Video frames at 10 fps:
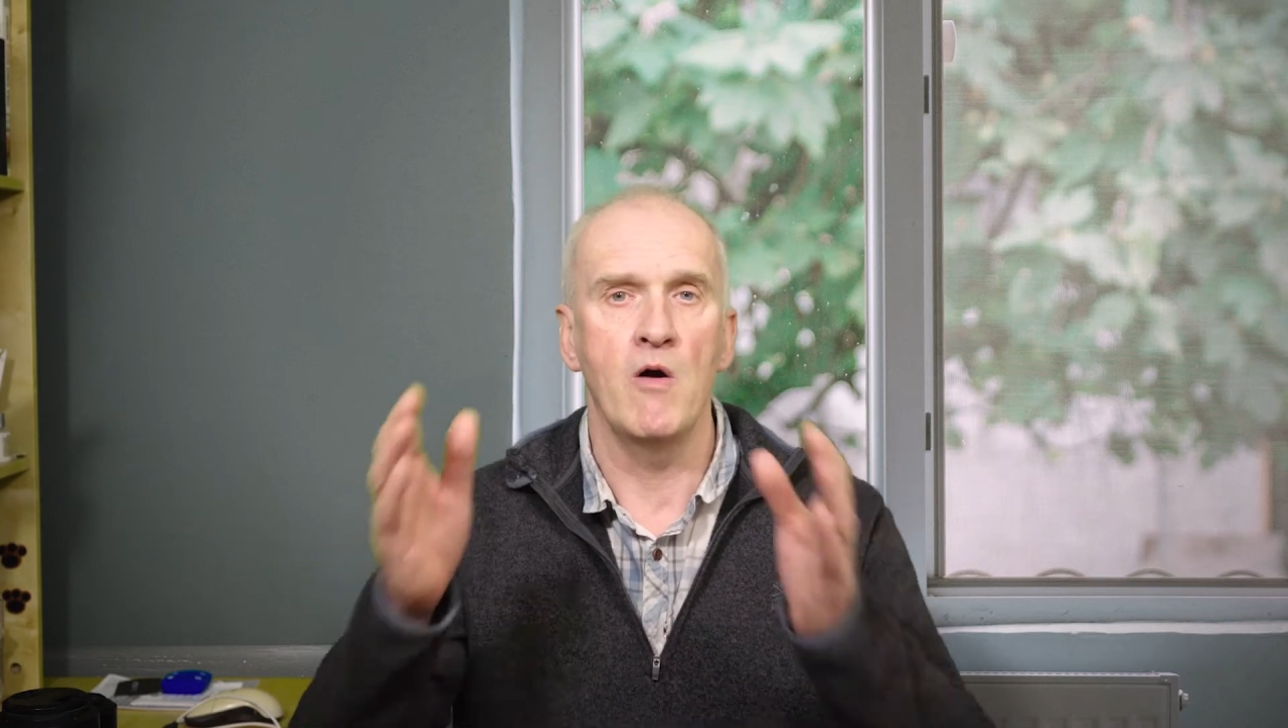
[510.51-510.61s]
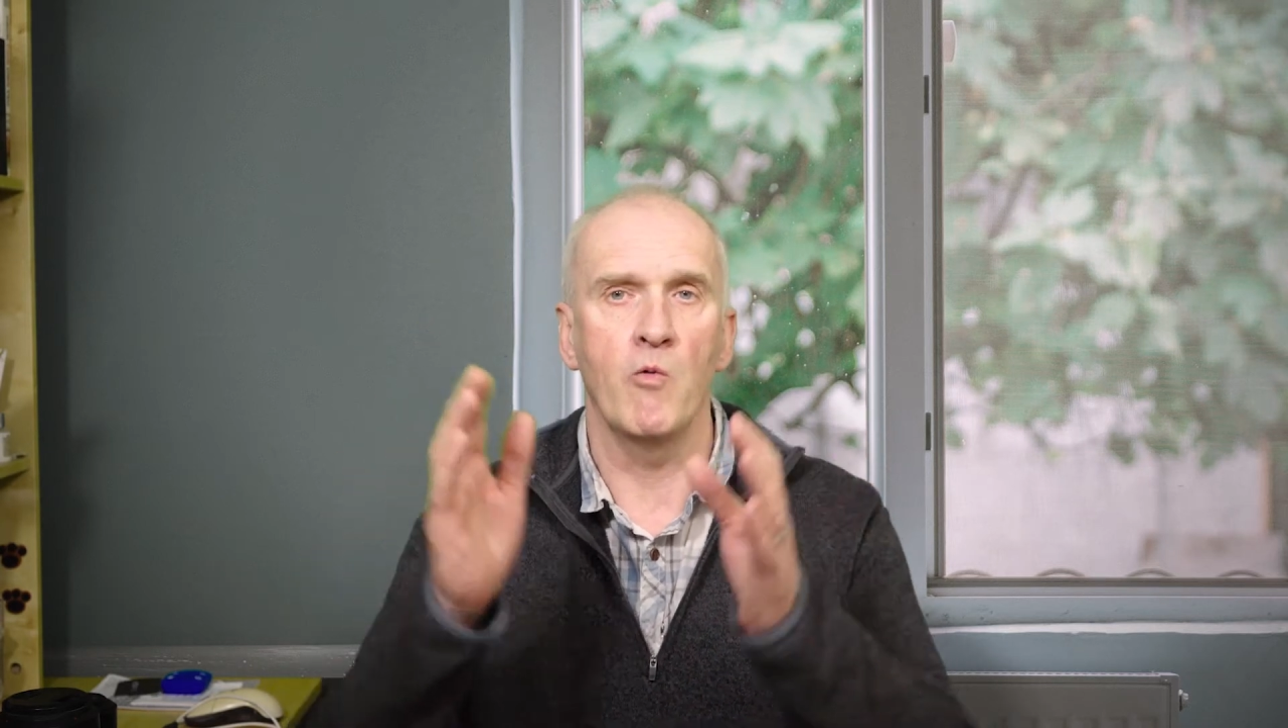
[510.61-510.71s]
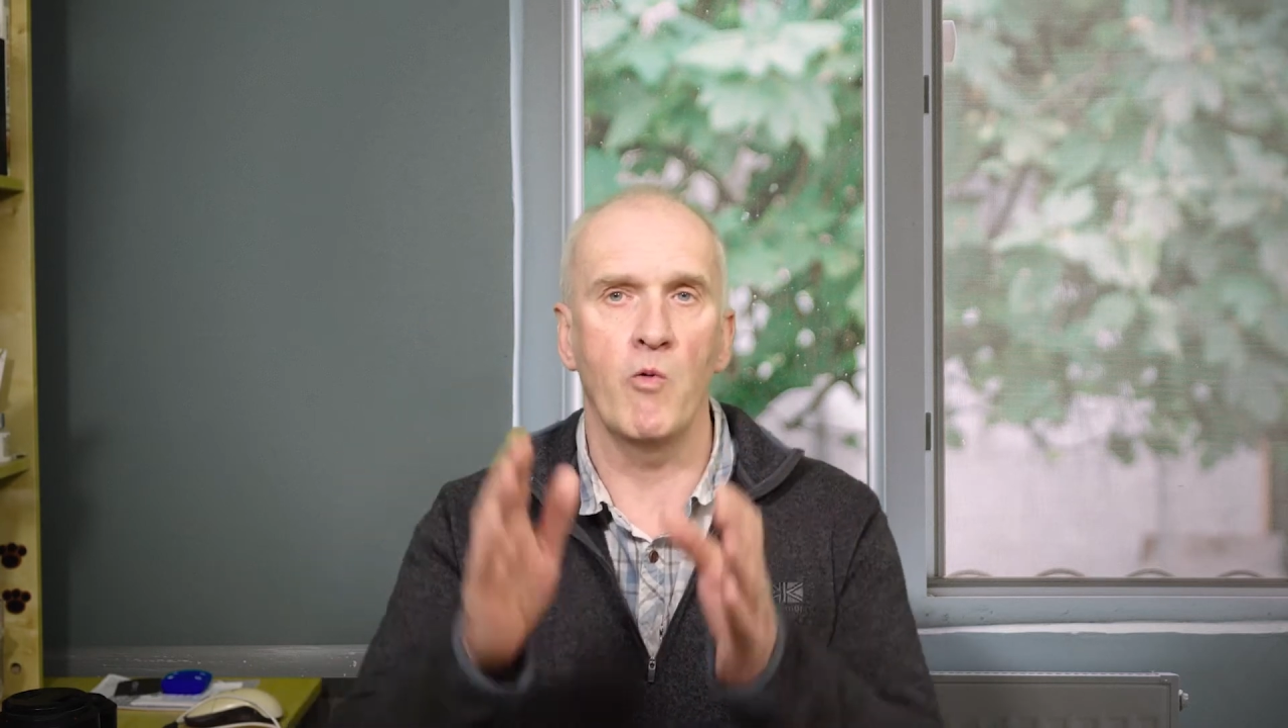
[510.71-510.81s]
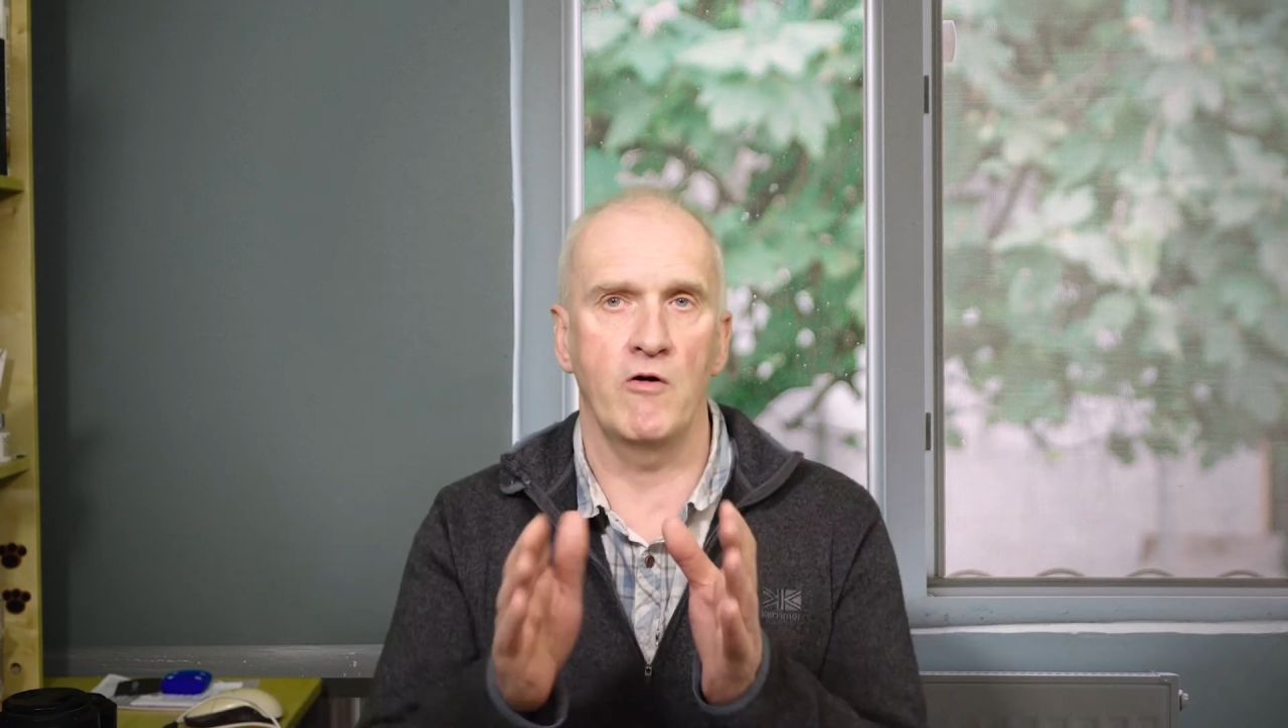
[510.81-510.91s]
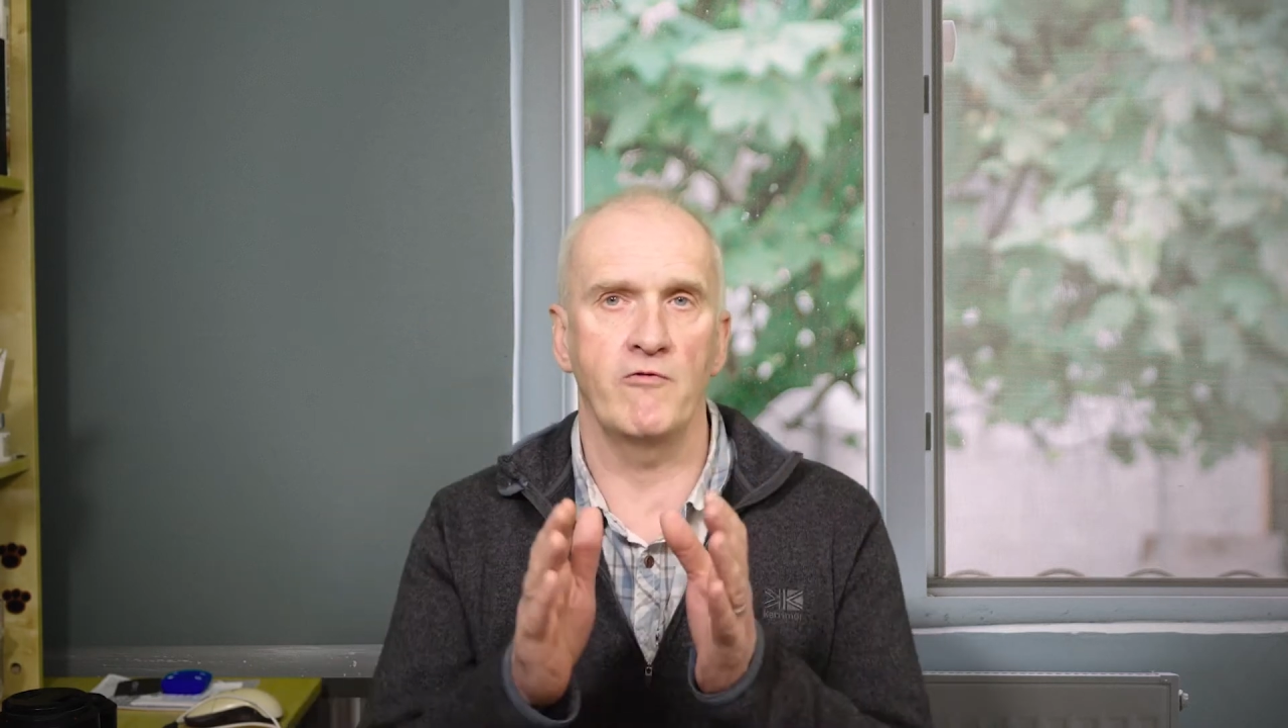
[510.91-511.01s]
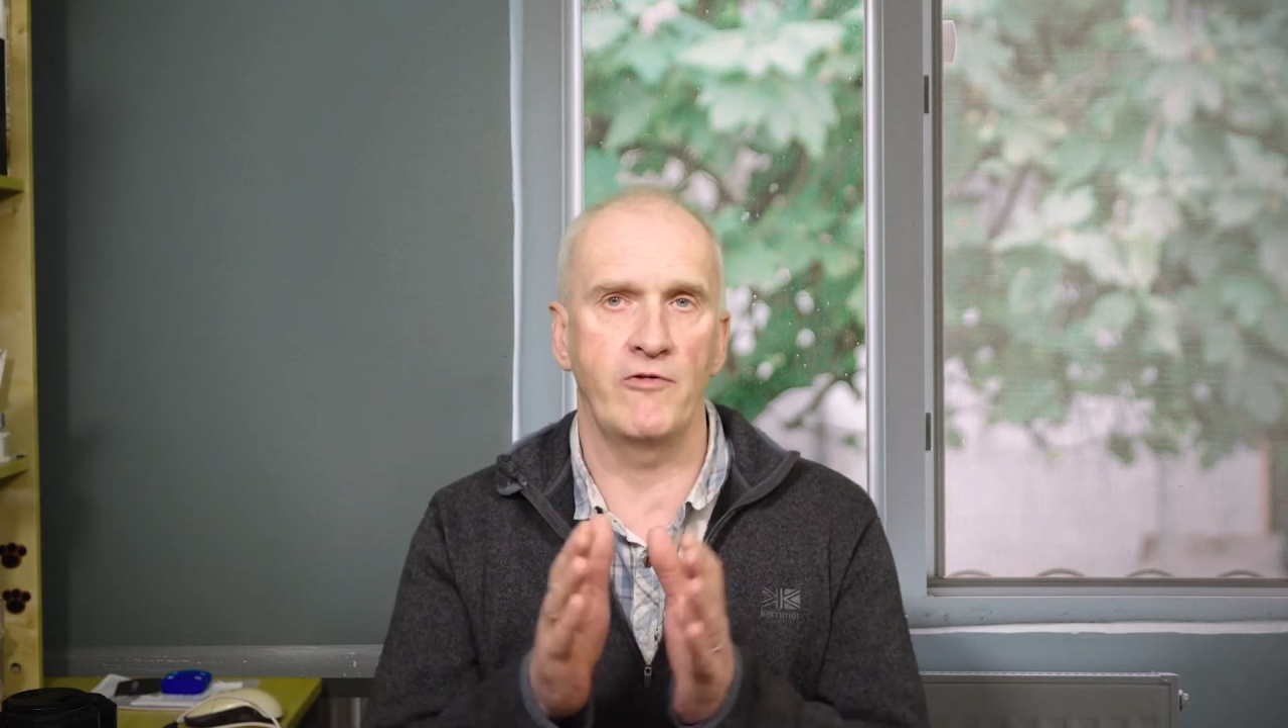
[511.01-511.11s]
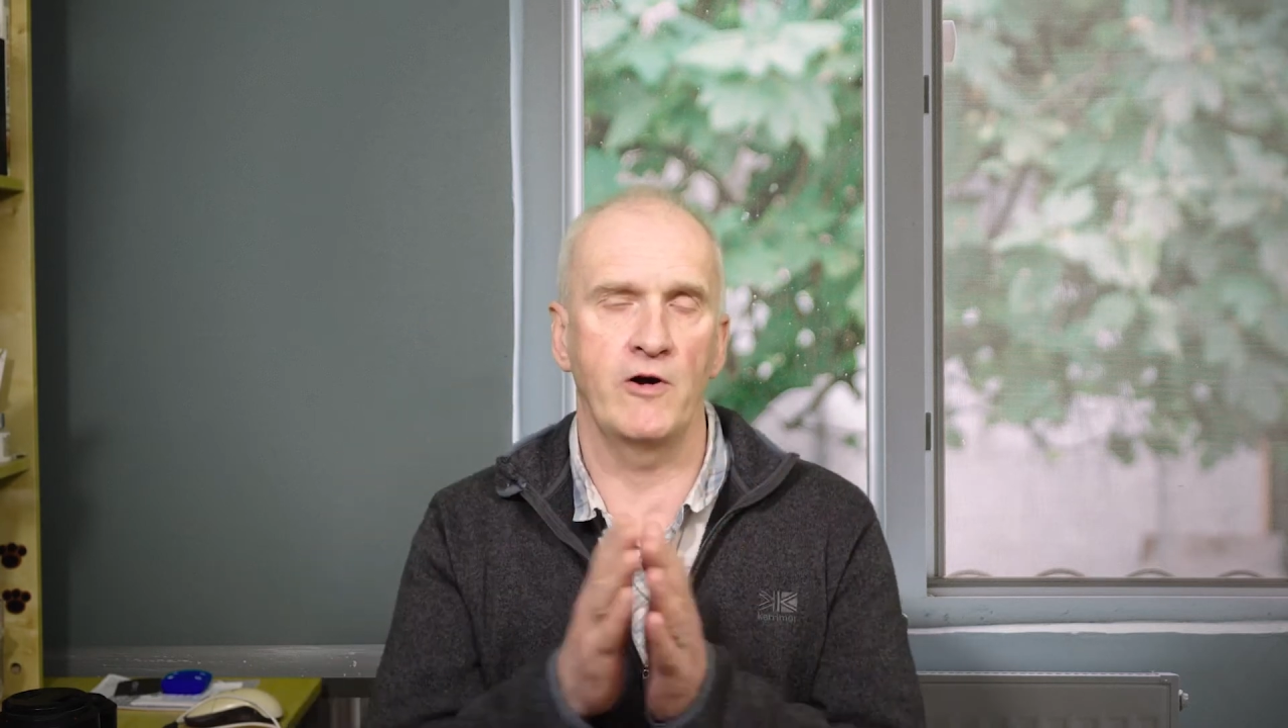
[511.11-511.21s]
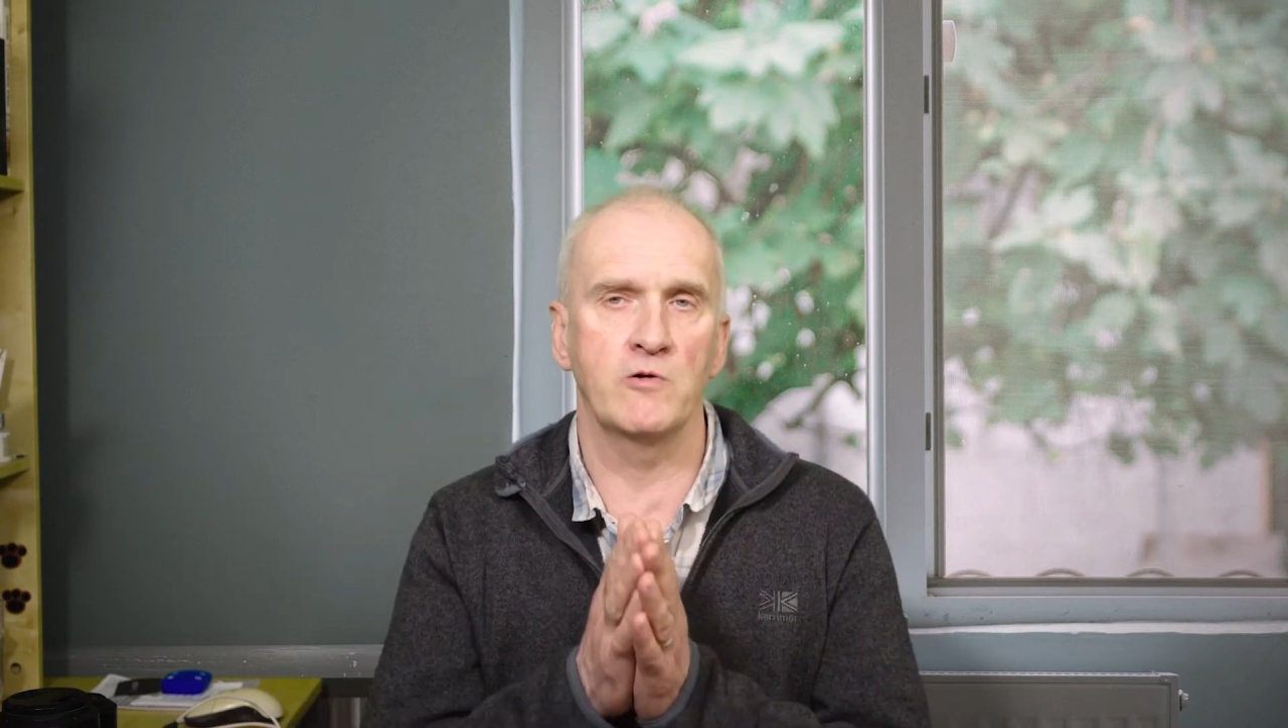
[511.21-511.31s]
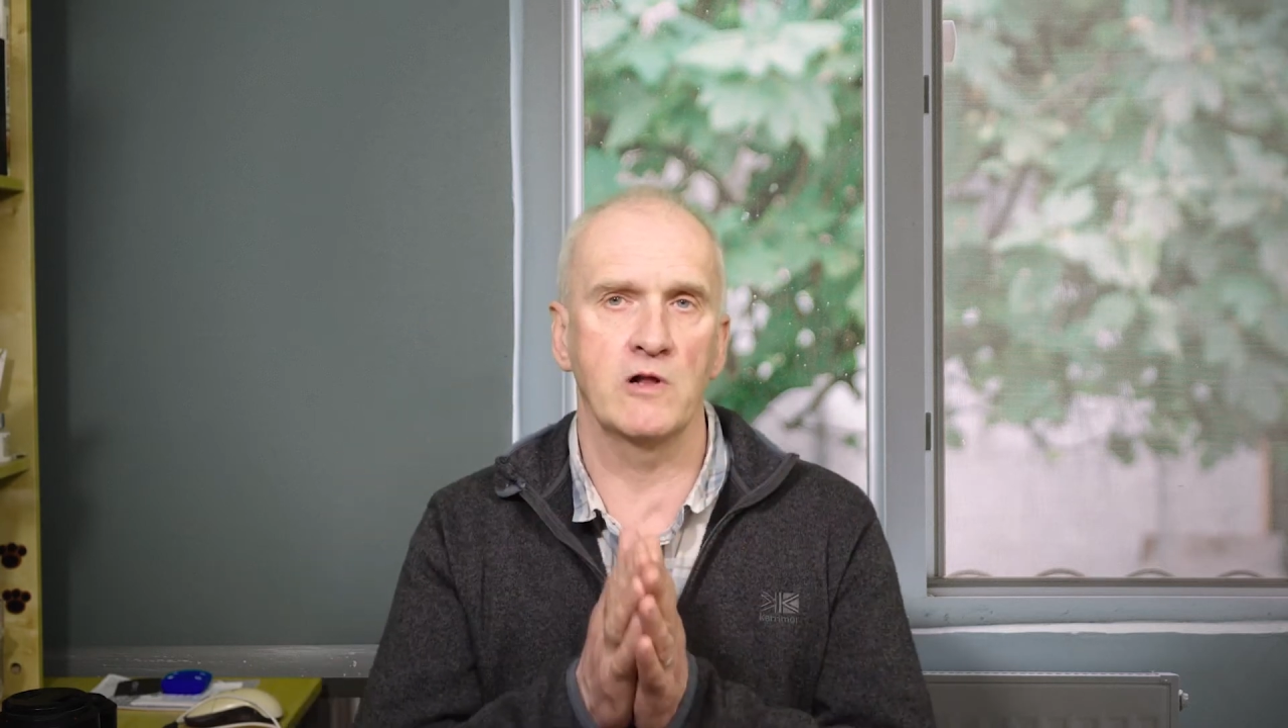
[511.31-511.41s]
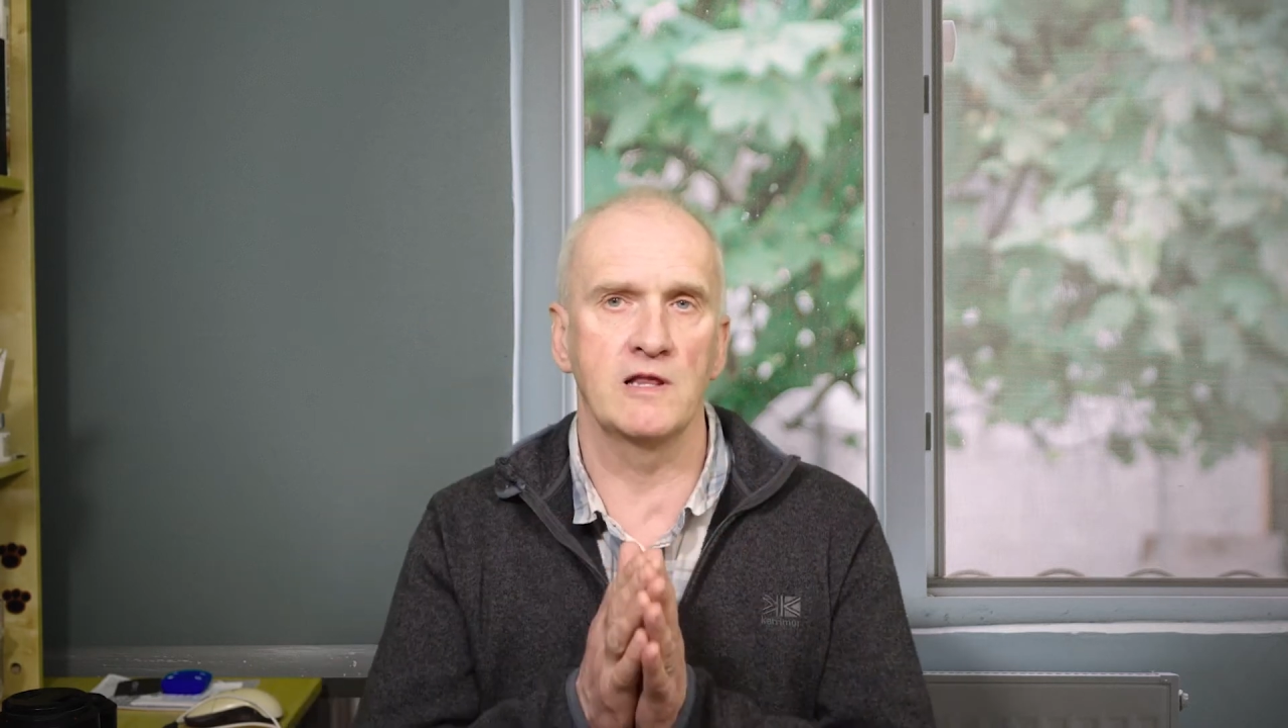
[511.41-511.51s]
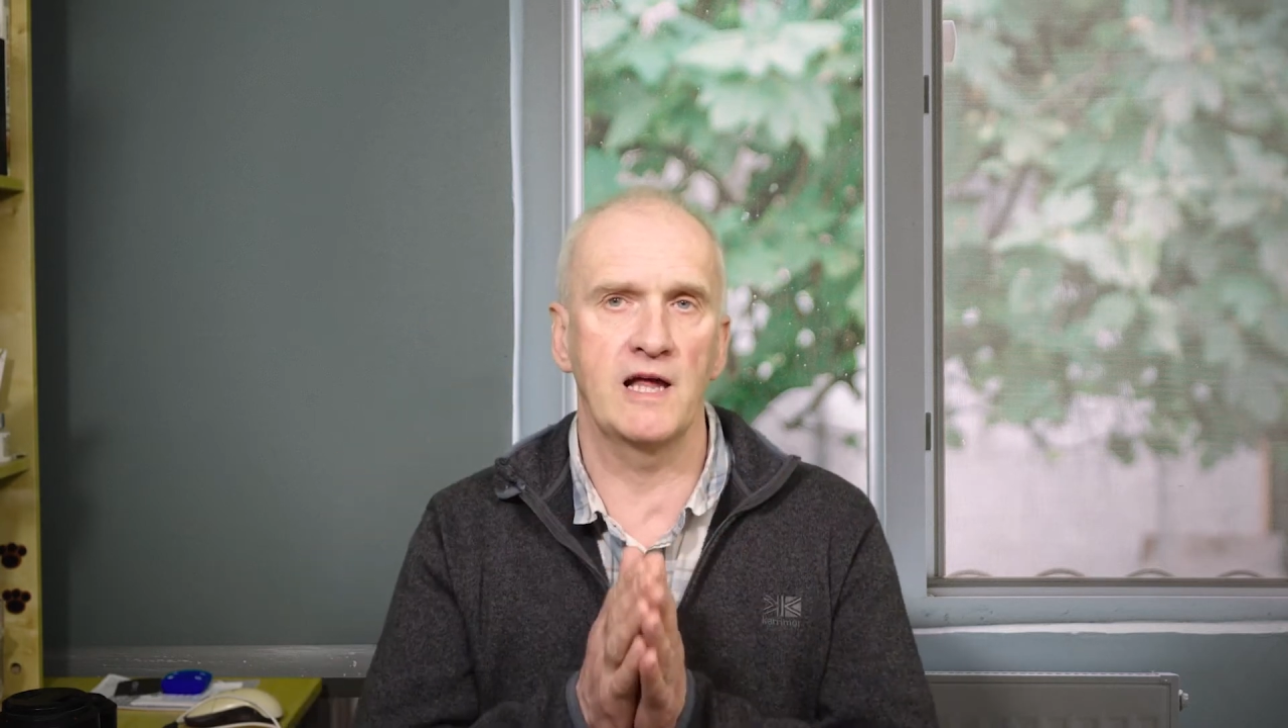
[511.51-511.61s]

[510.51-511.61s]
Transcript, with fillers: what focal